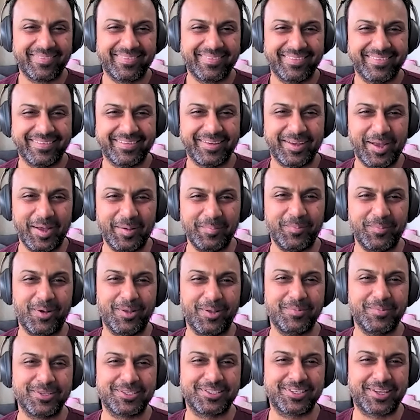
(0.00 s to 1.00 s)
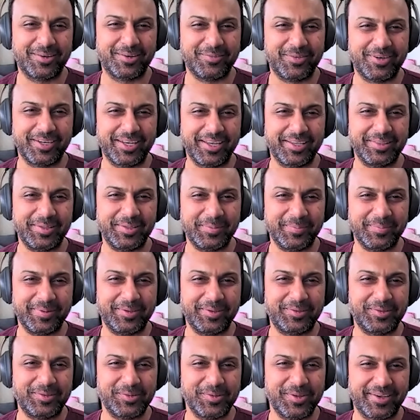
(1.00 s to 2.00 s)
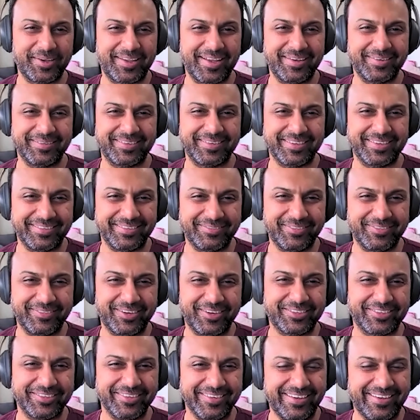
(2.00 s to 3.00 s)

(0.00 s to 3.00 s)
almost converting them into accountant very soon.